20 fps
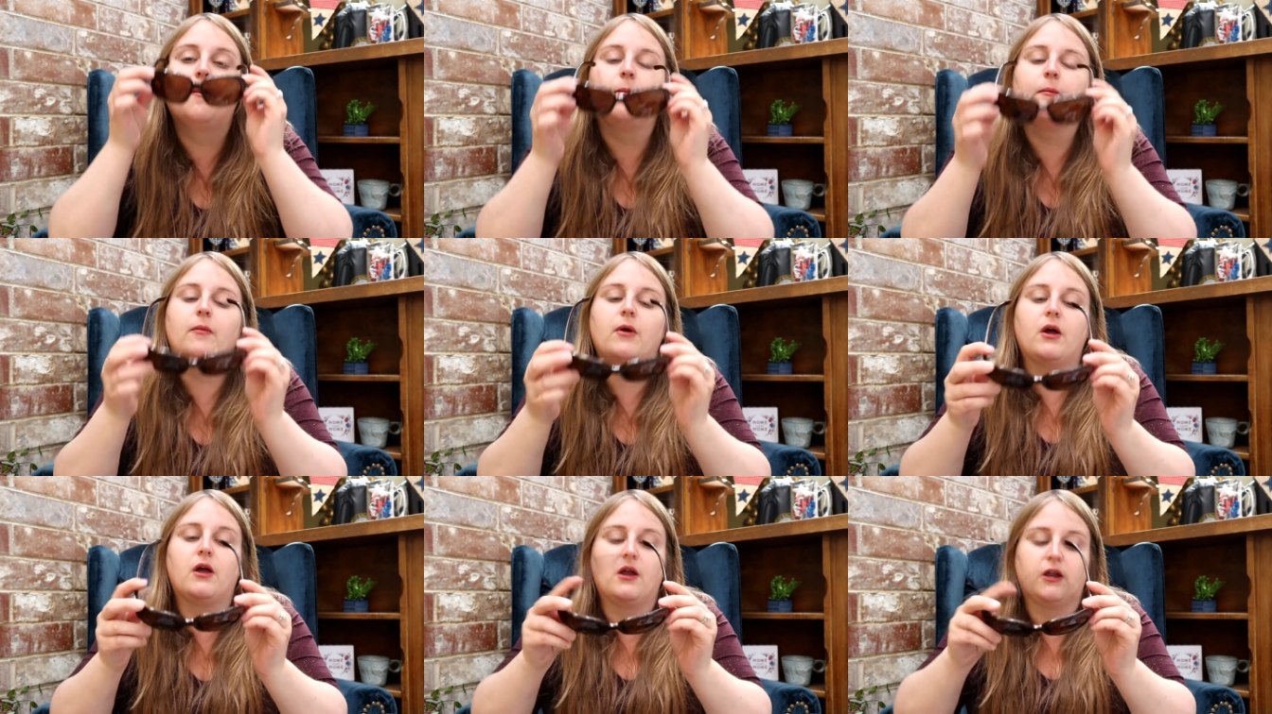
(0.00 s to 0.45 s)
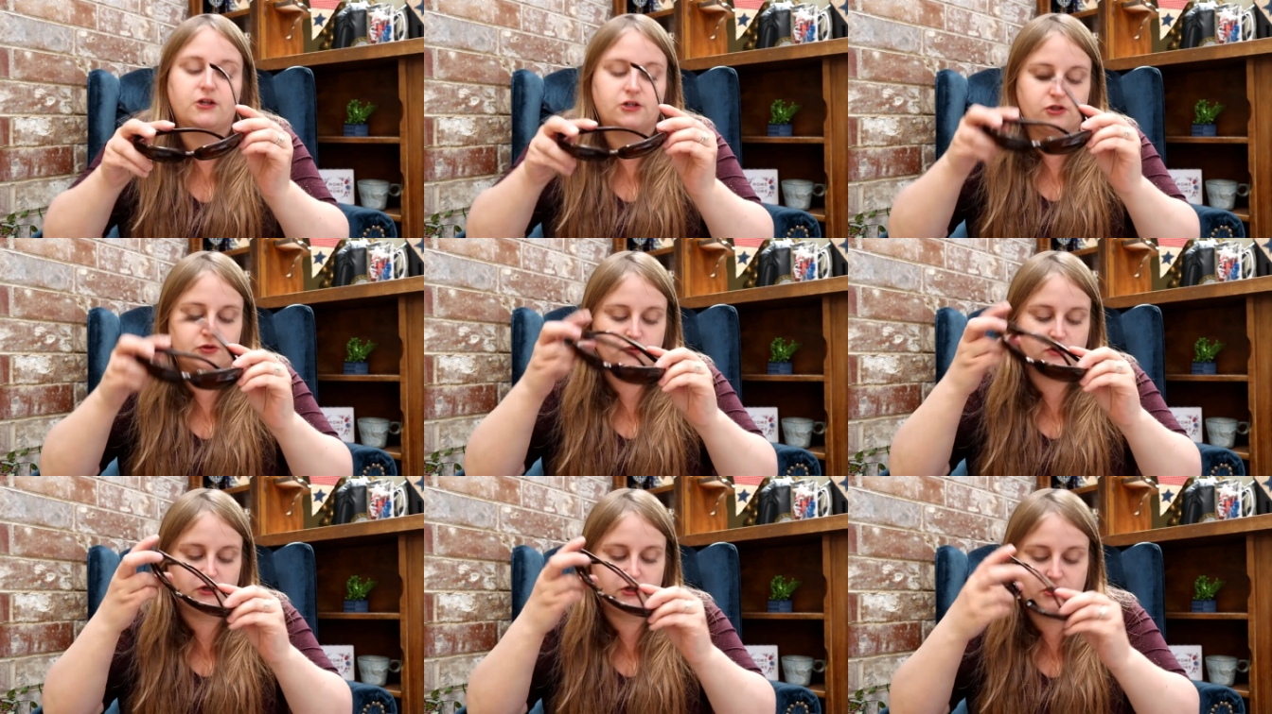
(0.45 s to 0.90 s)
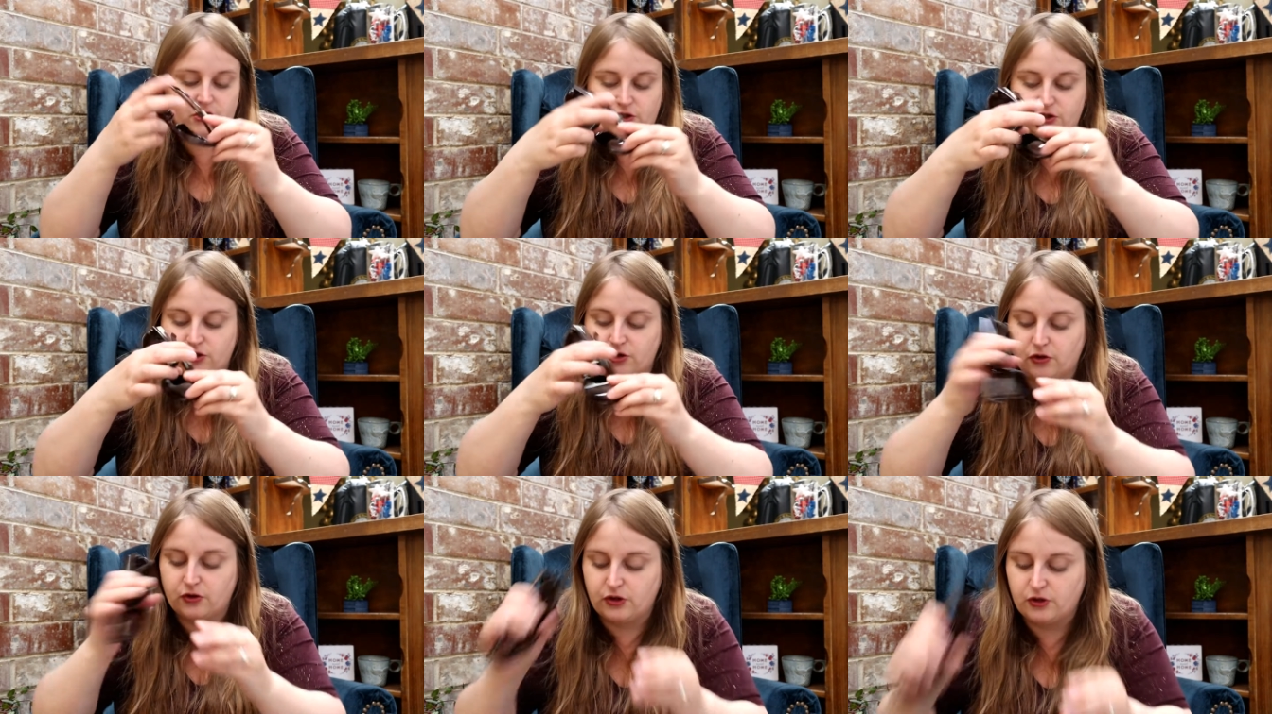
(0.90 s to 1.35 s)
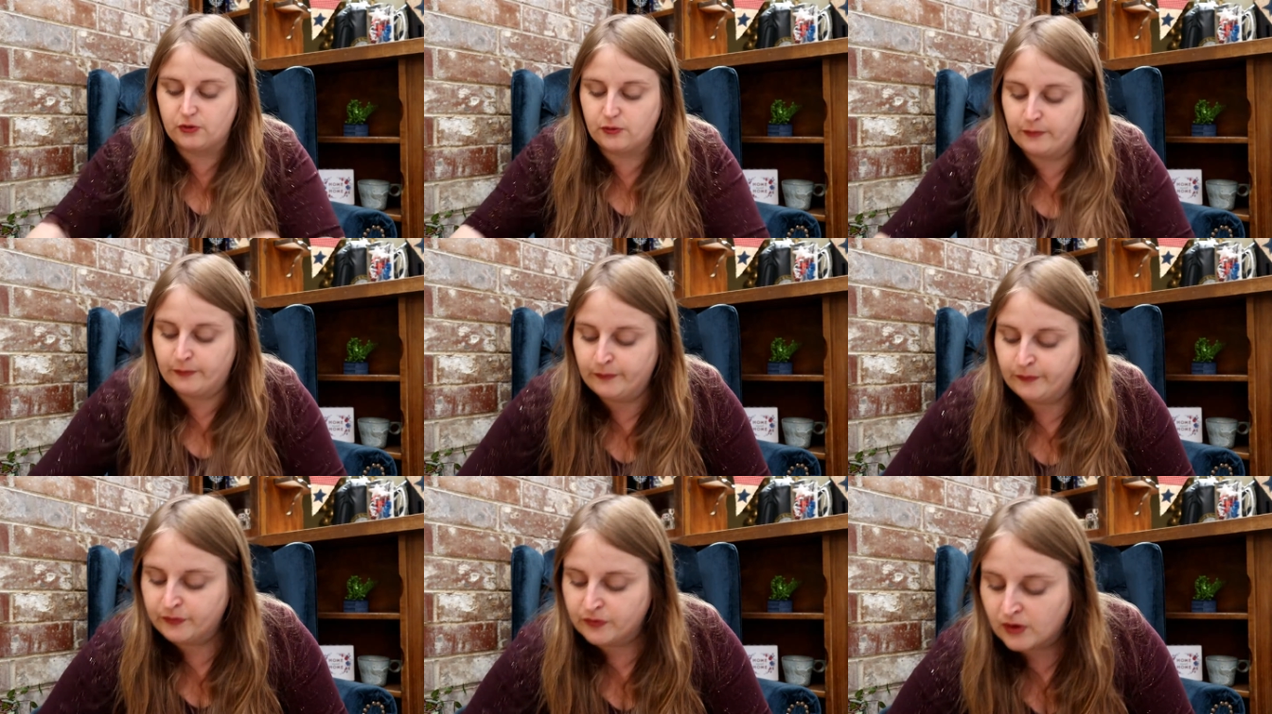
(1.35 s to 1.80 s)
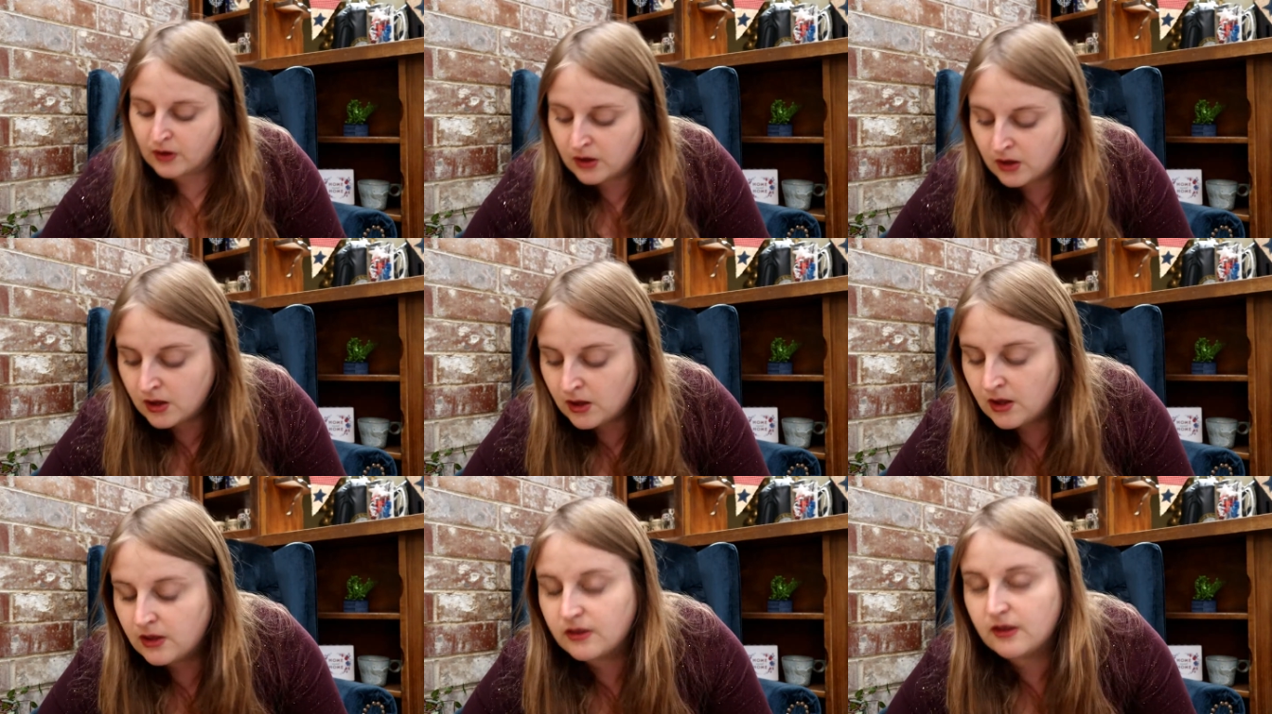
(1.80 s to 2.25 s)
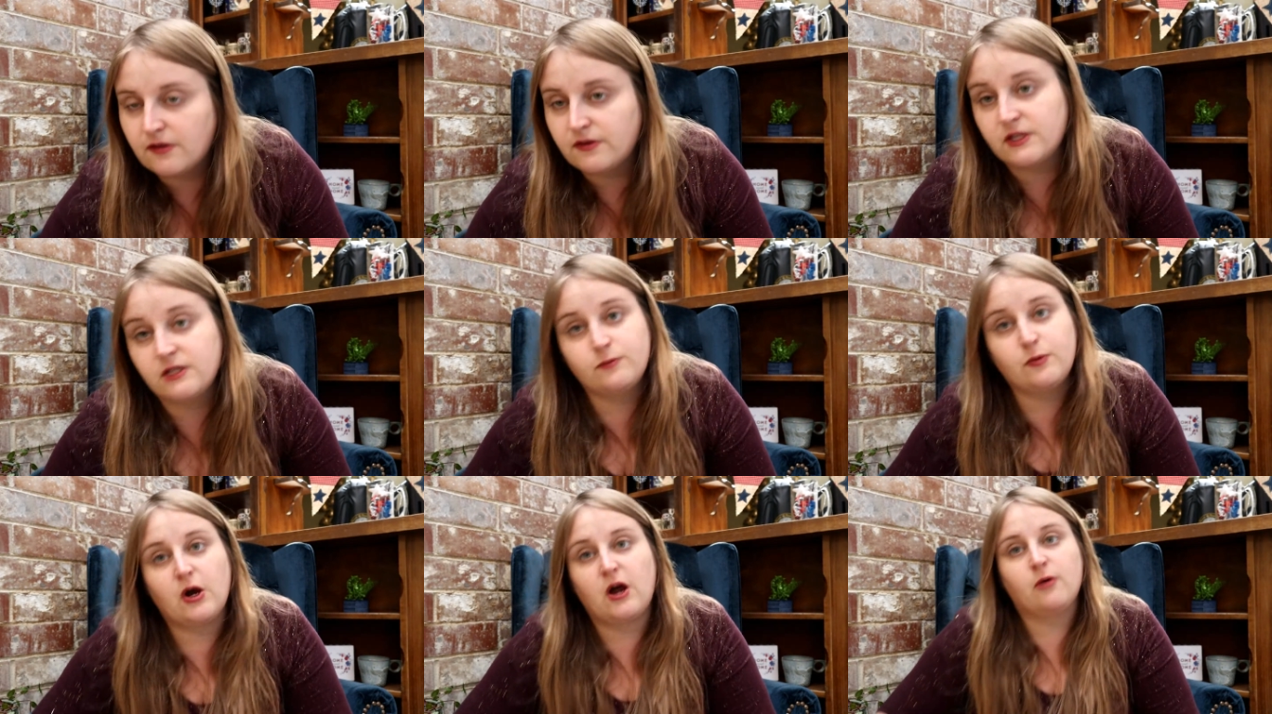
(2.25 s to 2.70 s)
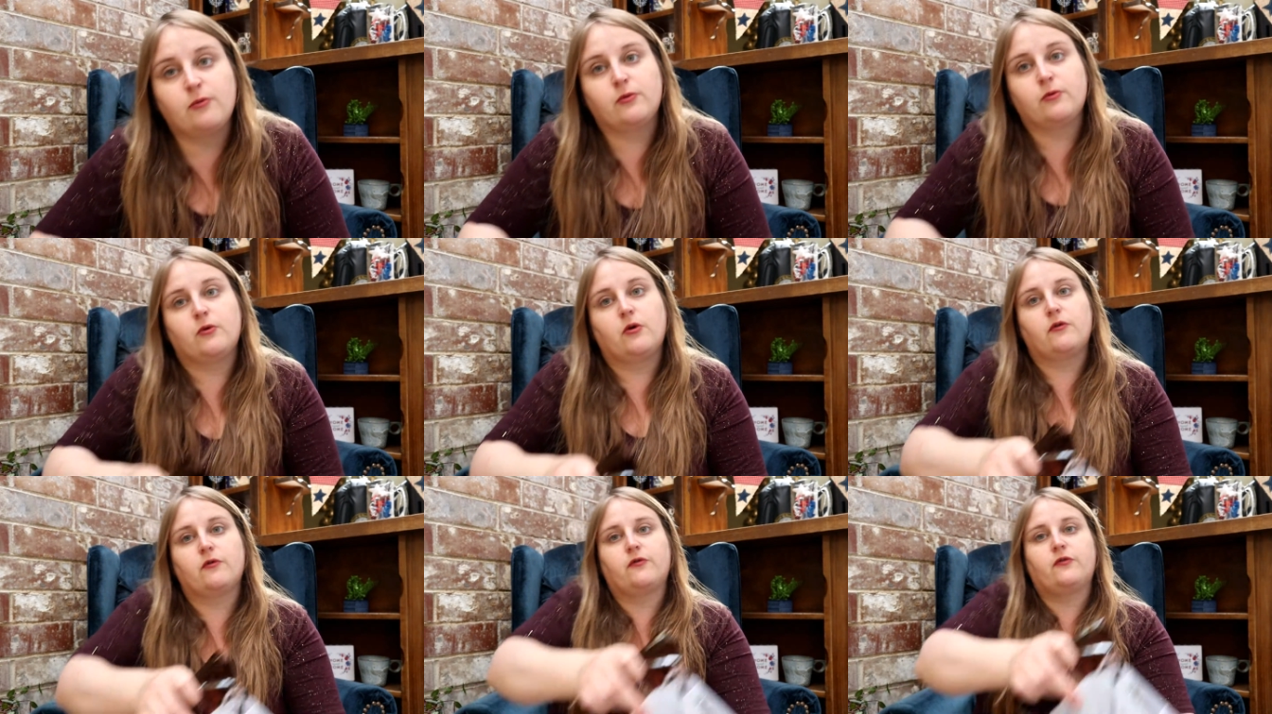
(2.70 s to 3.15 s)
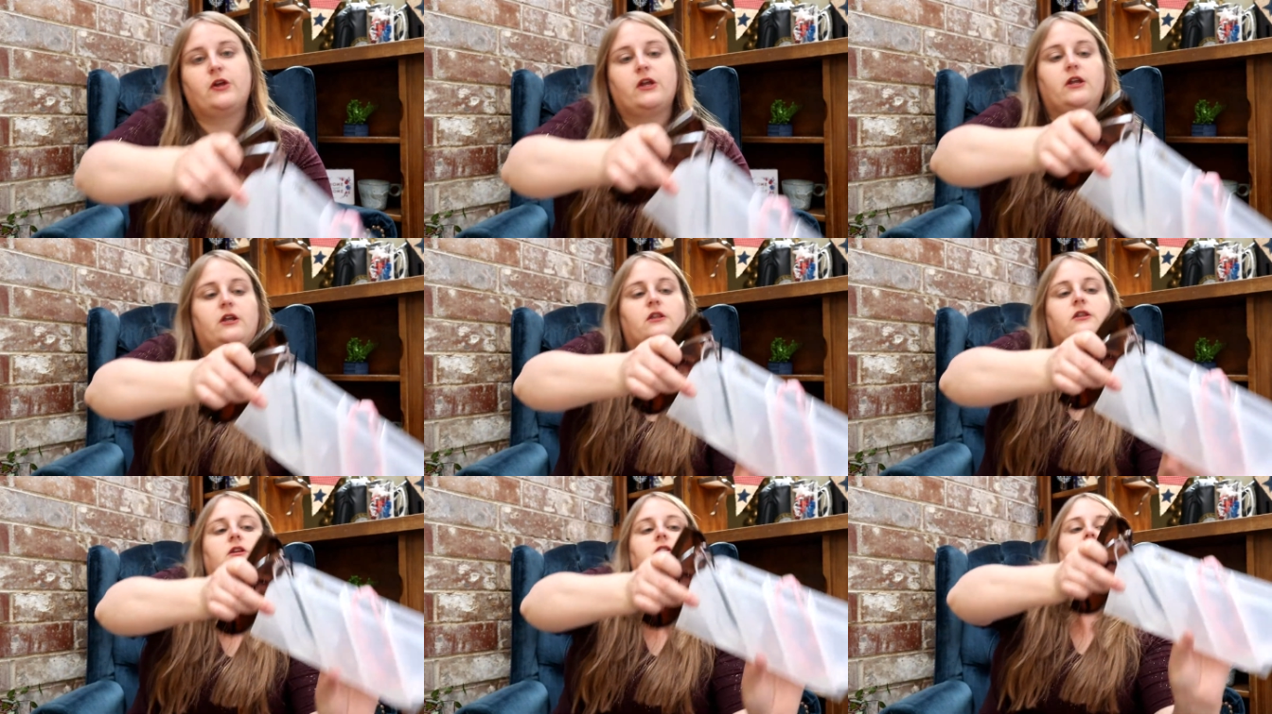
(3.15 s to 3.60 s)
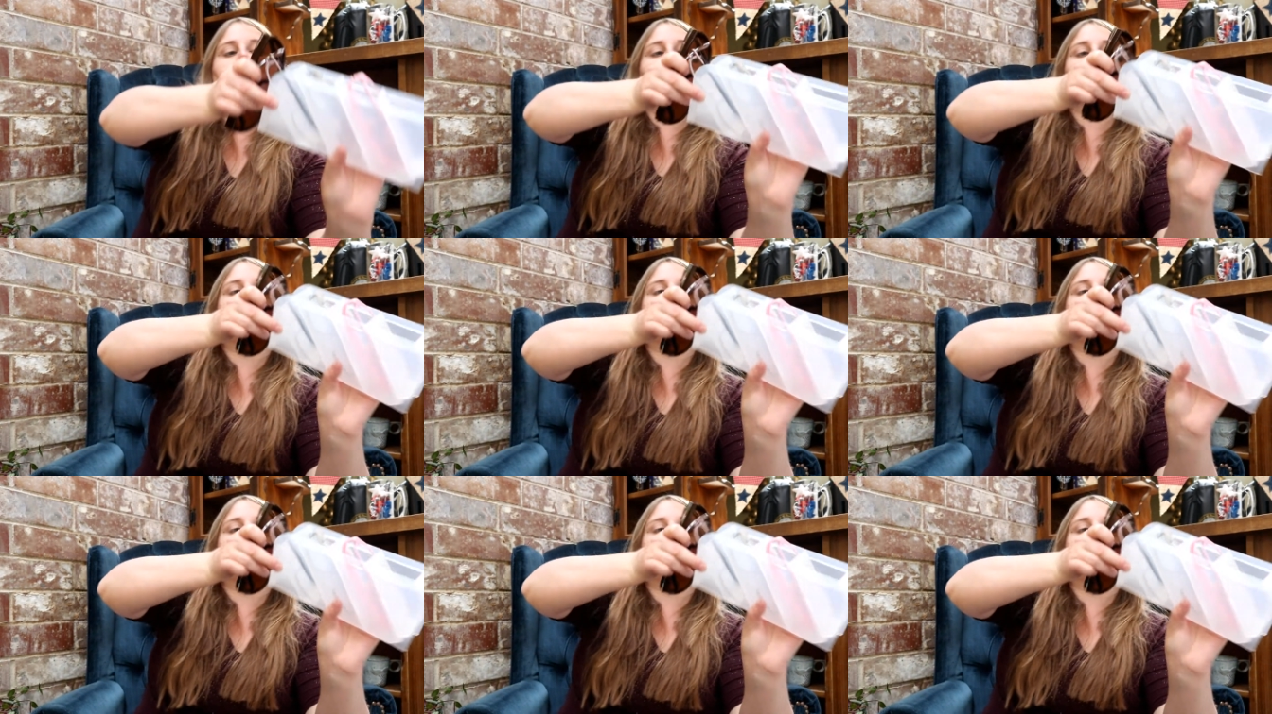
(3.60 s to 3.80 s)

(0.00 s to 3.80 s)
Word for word: but I just wanted to show you. Now these probably won't fit in these